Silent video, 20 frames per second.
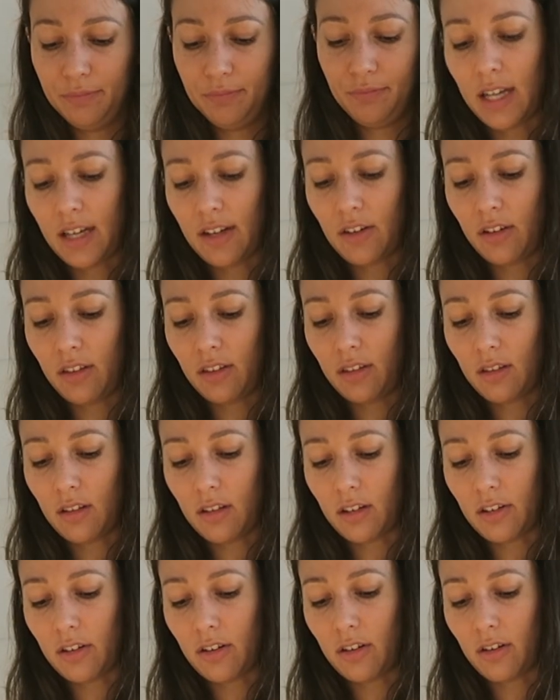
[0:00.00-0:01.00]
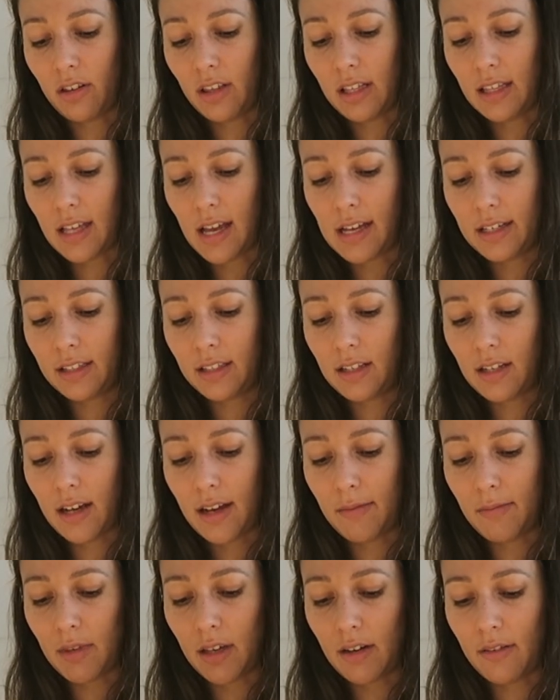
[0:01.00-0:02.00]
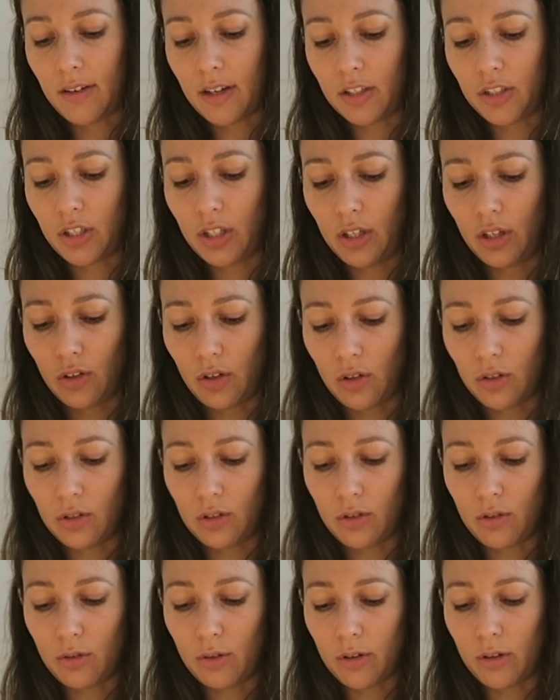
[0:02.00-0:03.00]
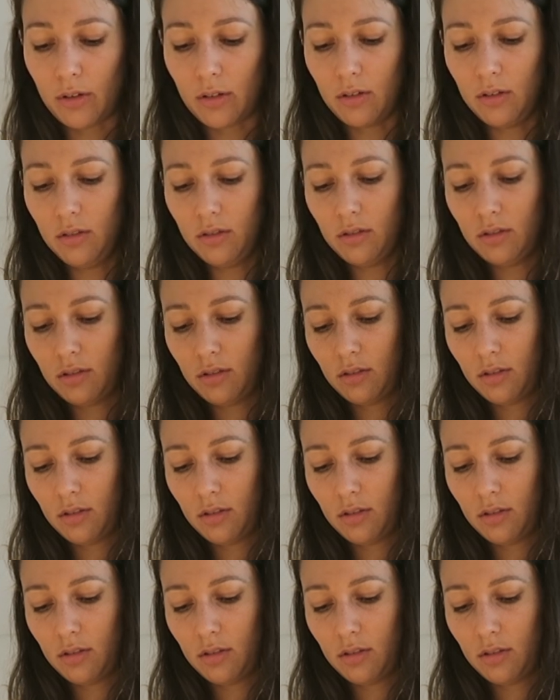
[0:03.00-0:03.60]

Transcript: I don't know the last time that I've actually used oil,